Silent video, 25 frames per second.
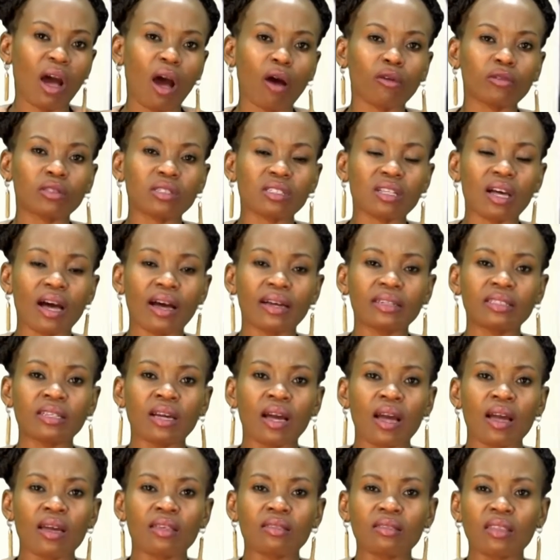the outside.
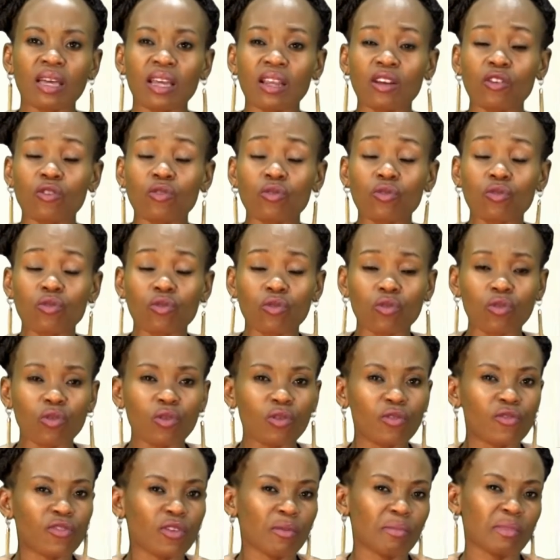They look
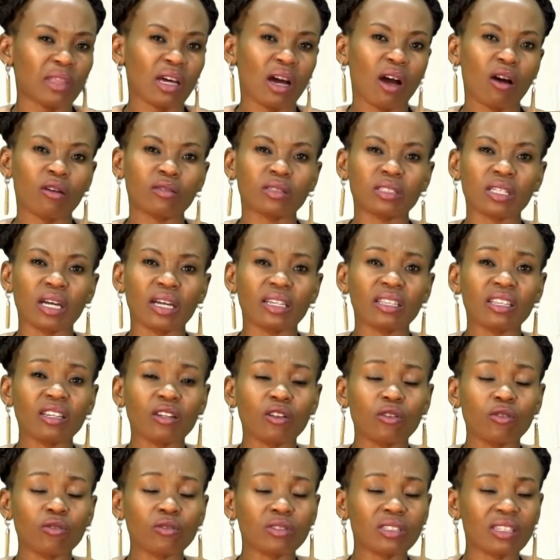good from the outside.
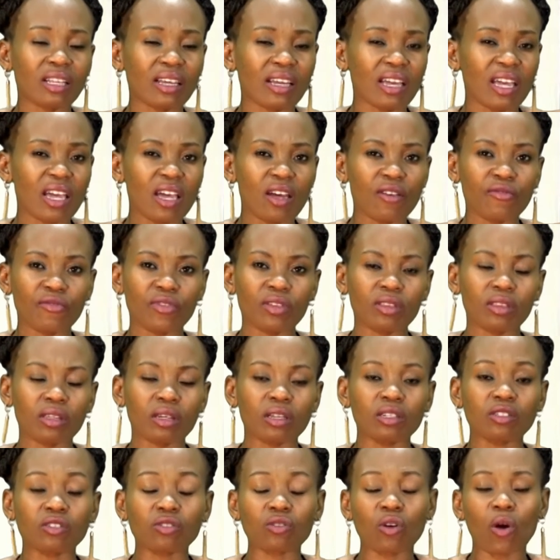It looks like
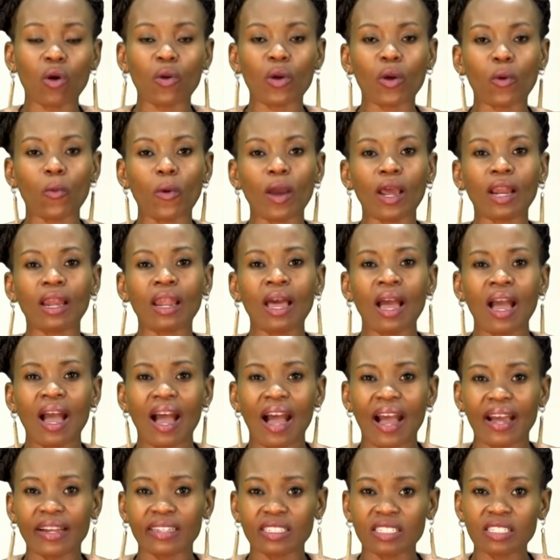everything is going well
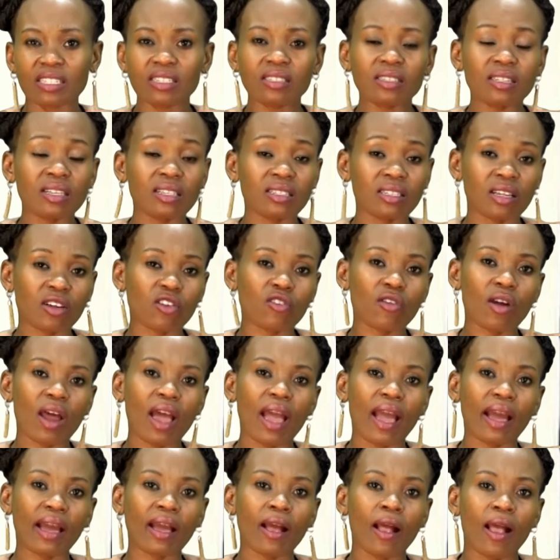until there's a
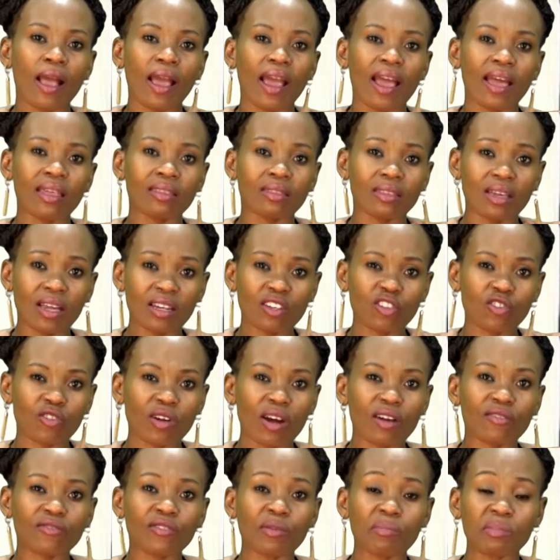crack, and that
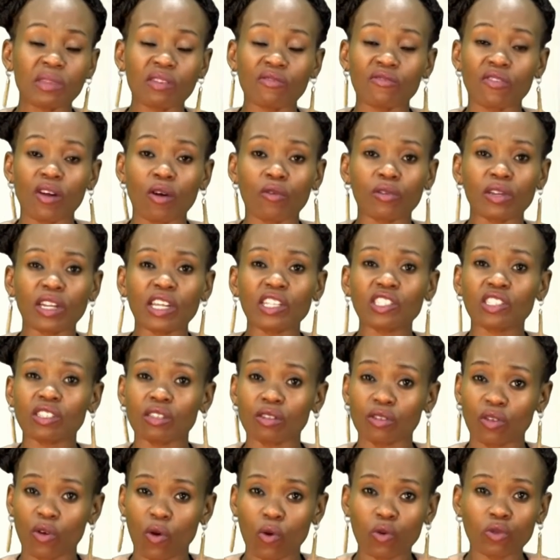crack from the
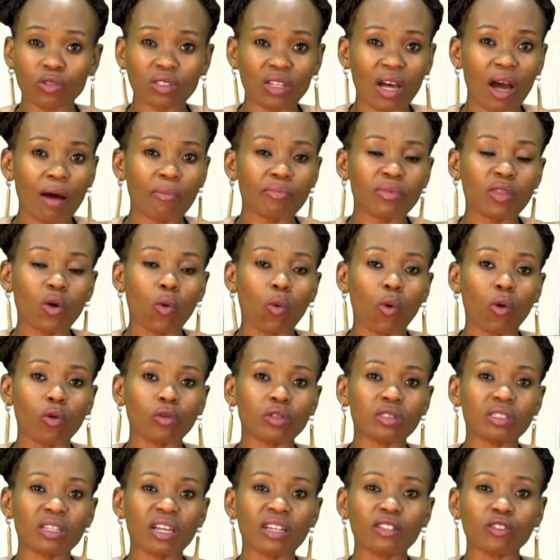foundation goes up the
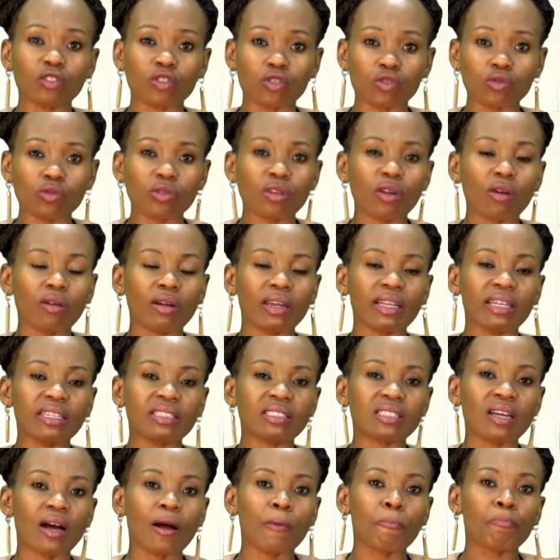walls, and sooner or
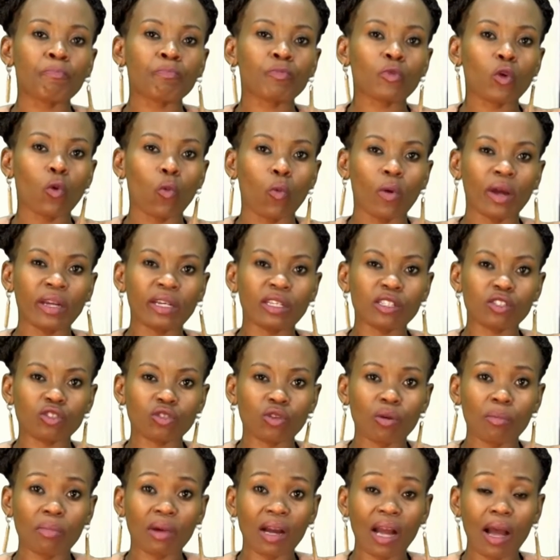later, when a
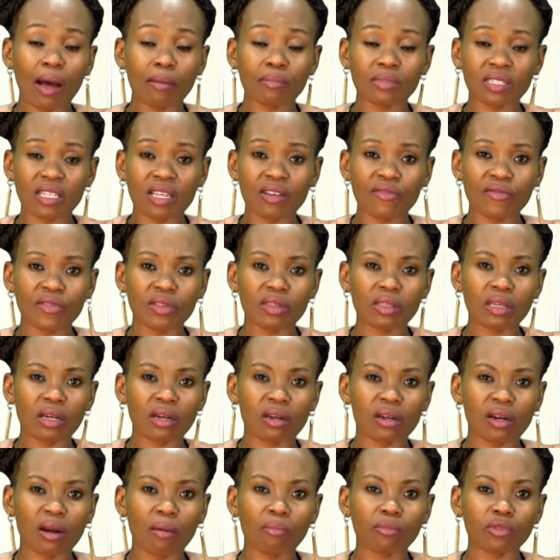storm comes,
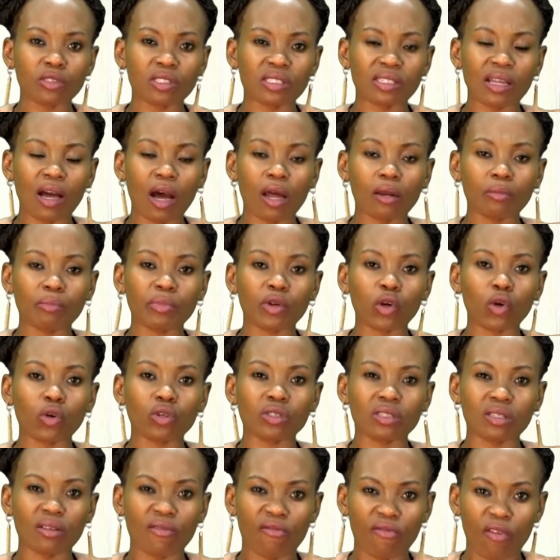everything crumbles down
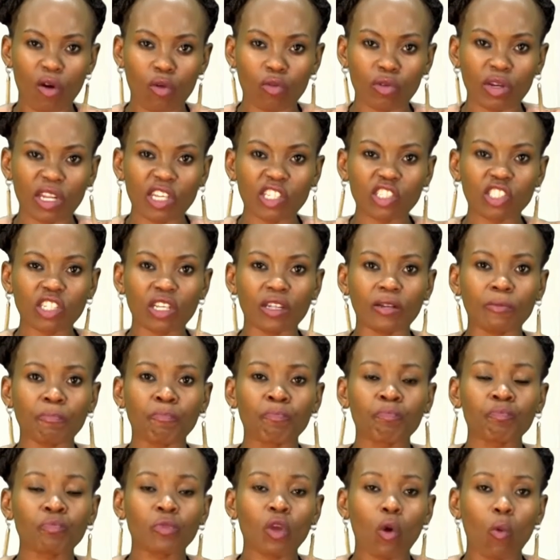because the foundation
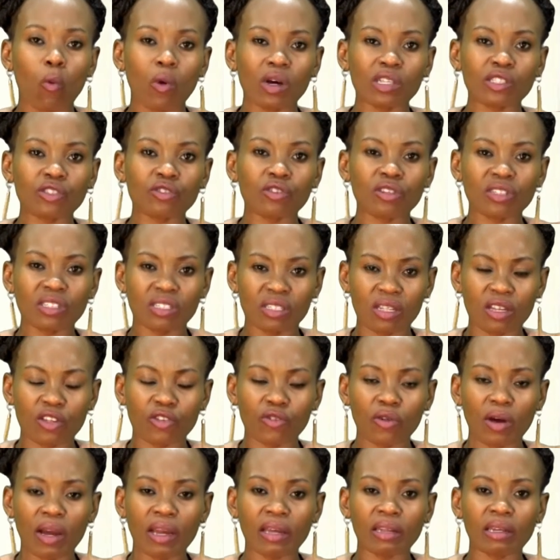was not
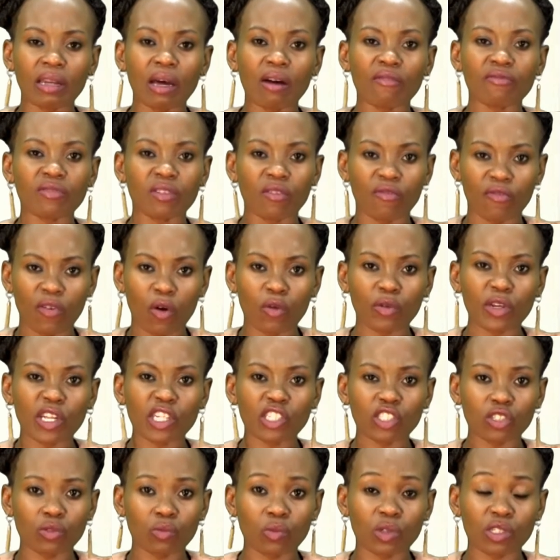secure enough. The
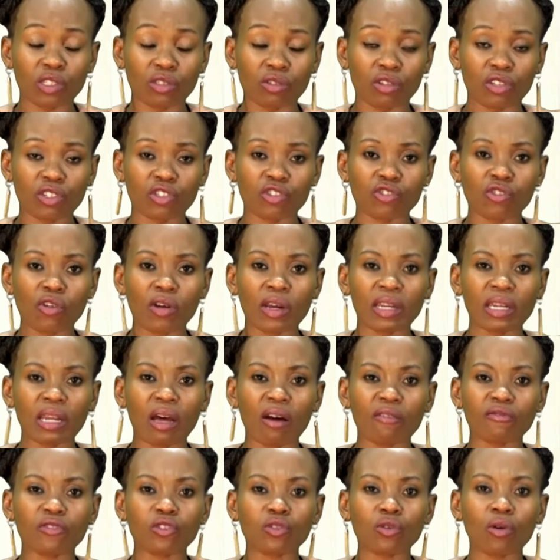foundation was not strong
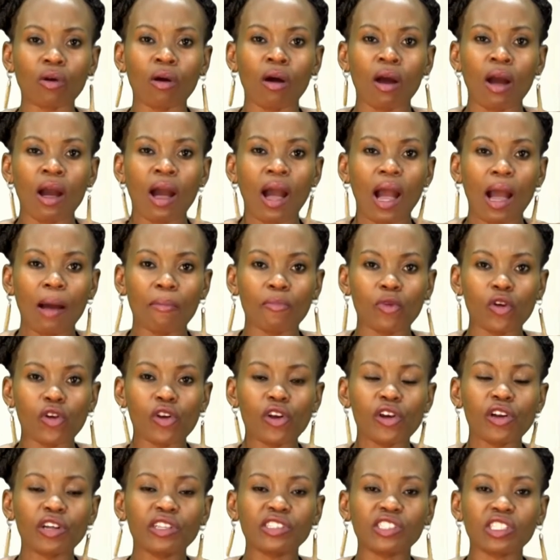enough. So I'm
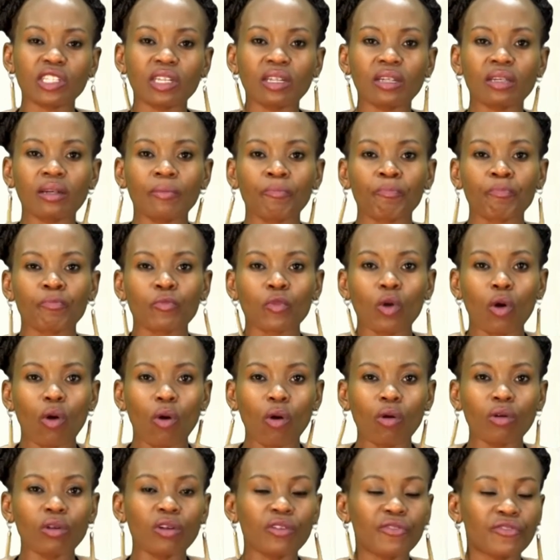urging
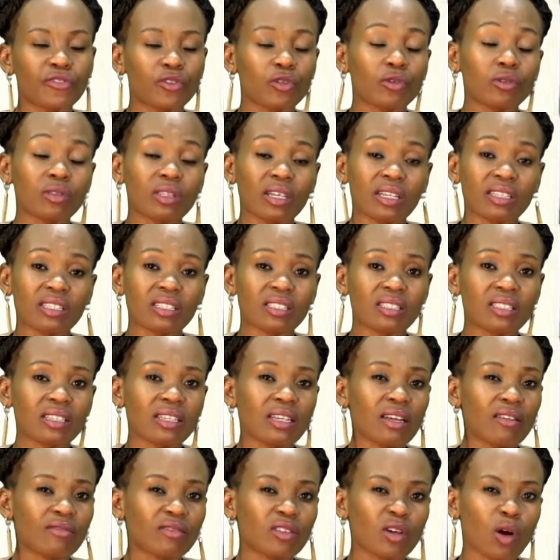all of you that
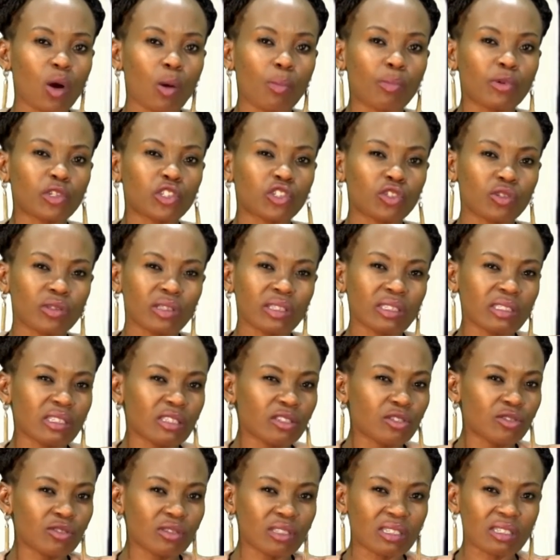still have the
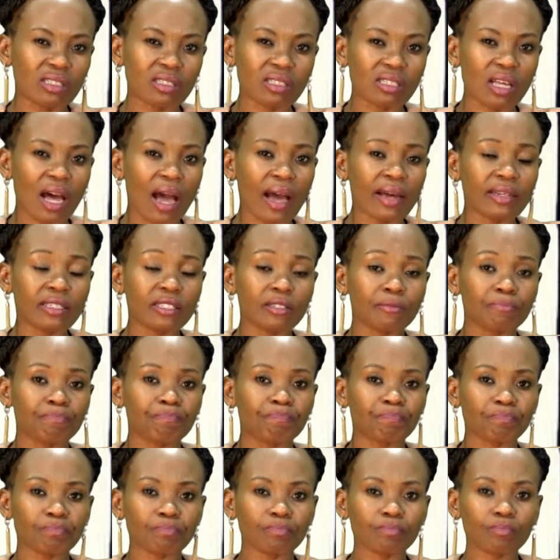opportunity to decide,
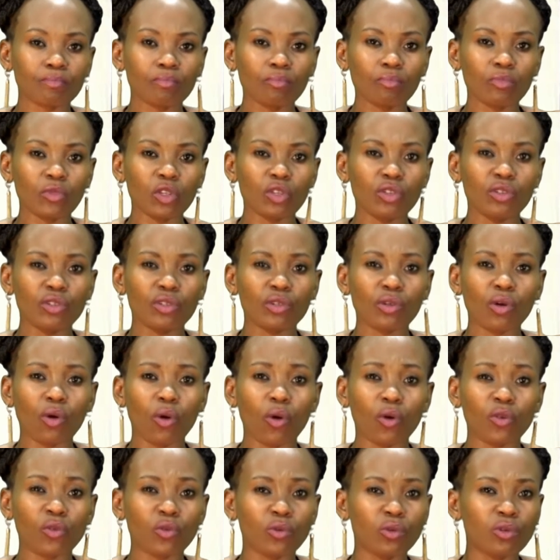you know,
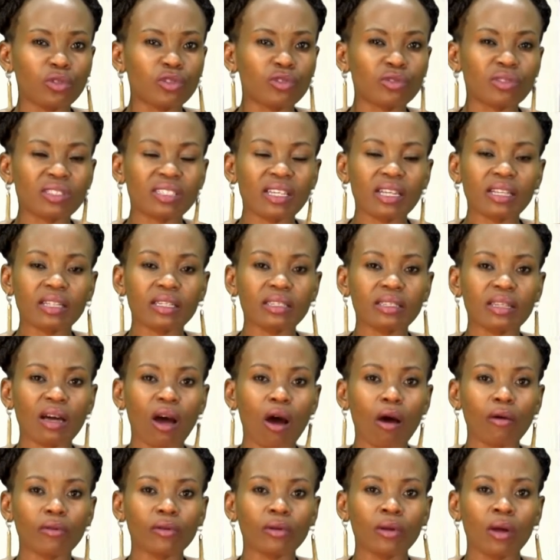on who to settle
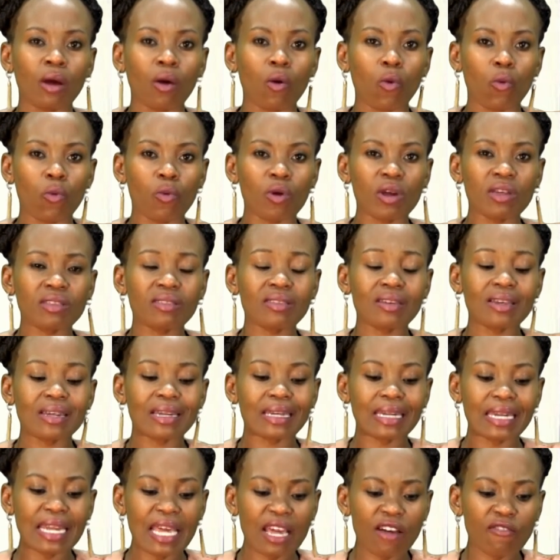down with,
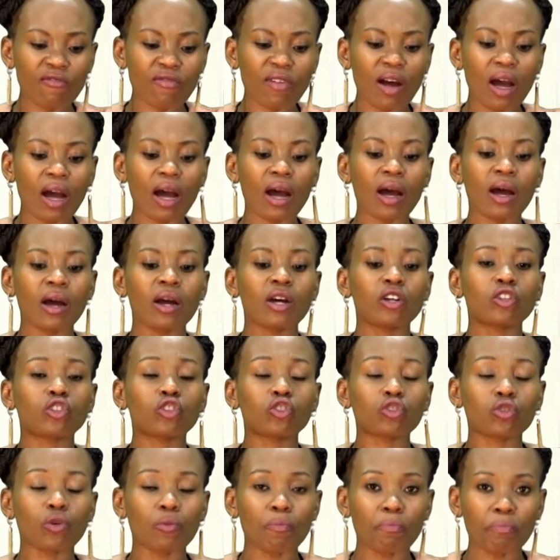never
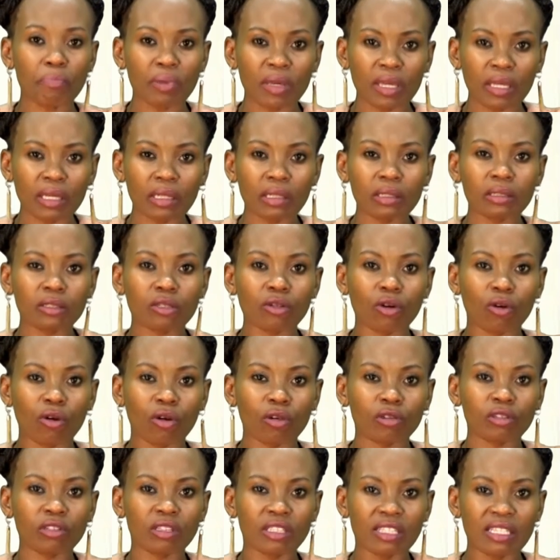to build
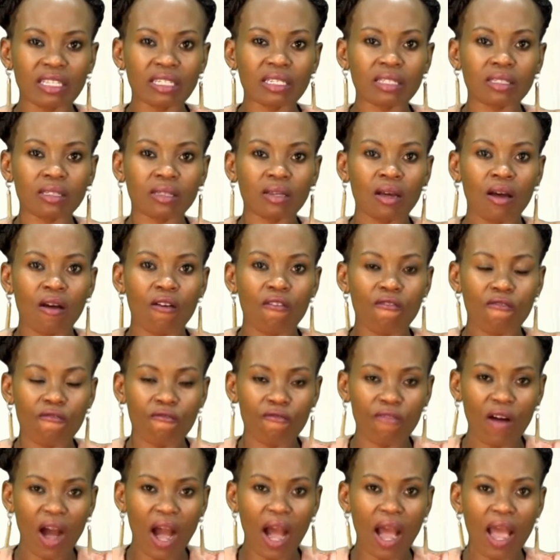on this
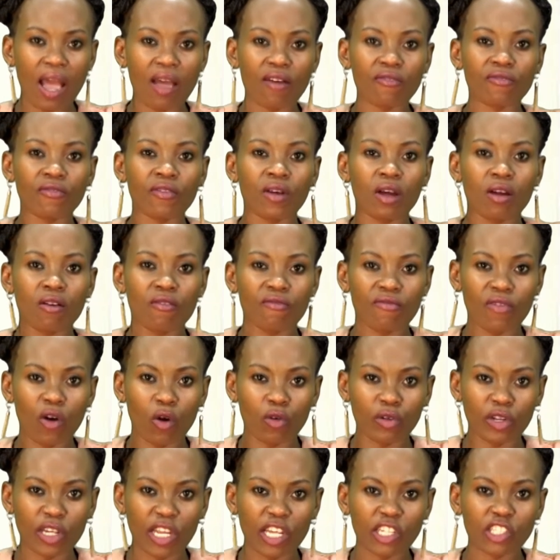five
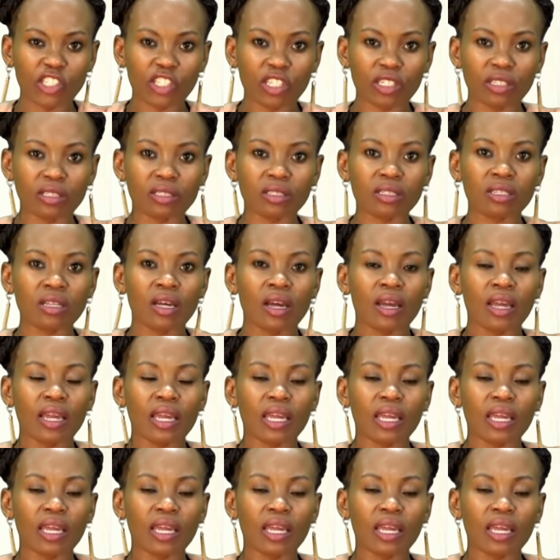foundations.